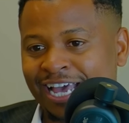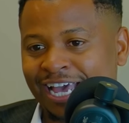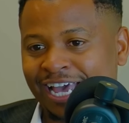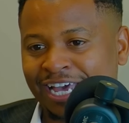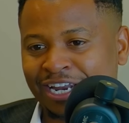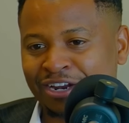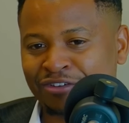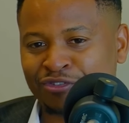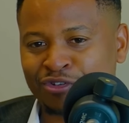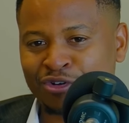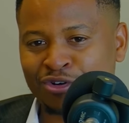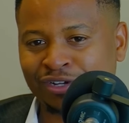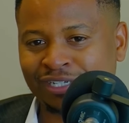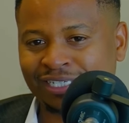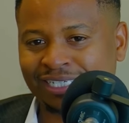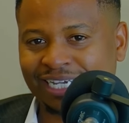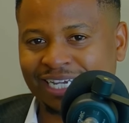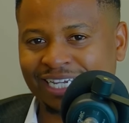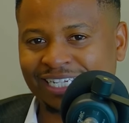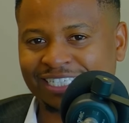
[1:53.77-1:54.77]
And of course,
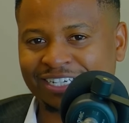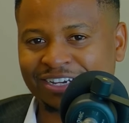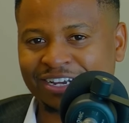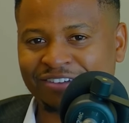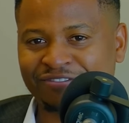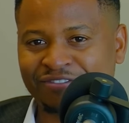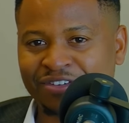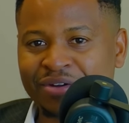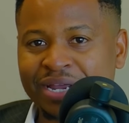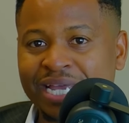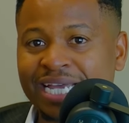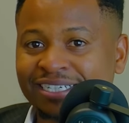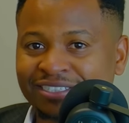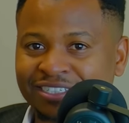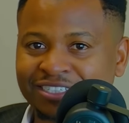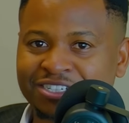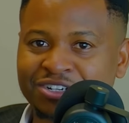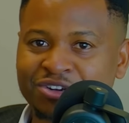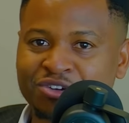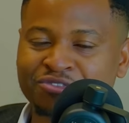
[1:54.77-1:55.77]
it's a very
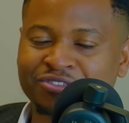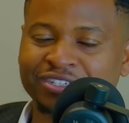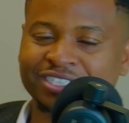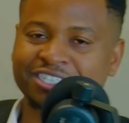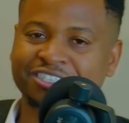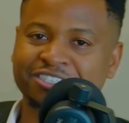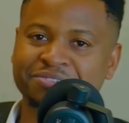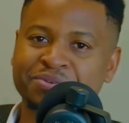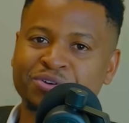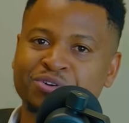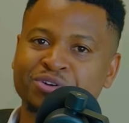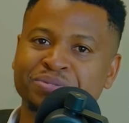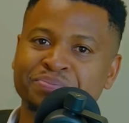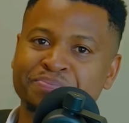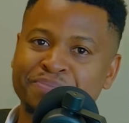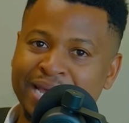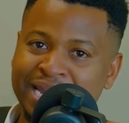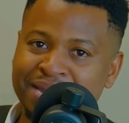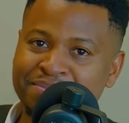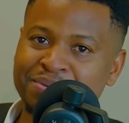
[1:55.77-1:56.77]
interesting conversation because
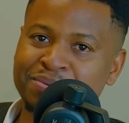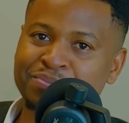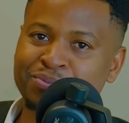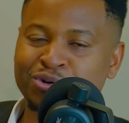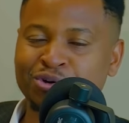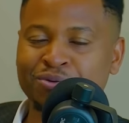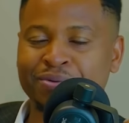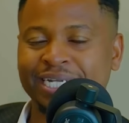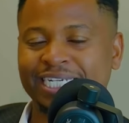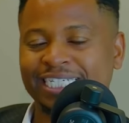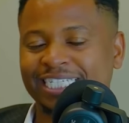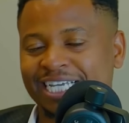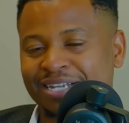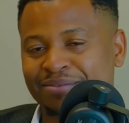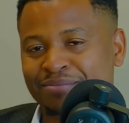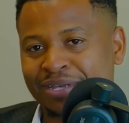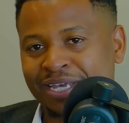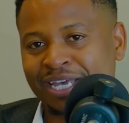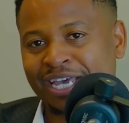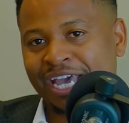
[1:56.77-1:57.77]
many people normally tell
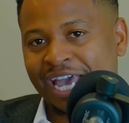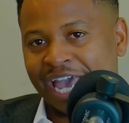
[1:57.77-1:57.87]
me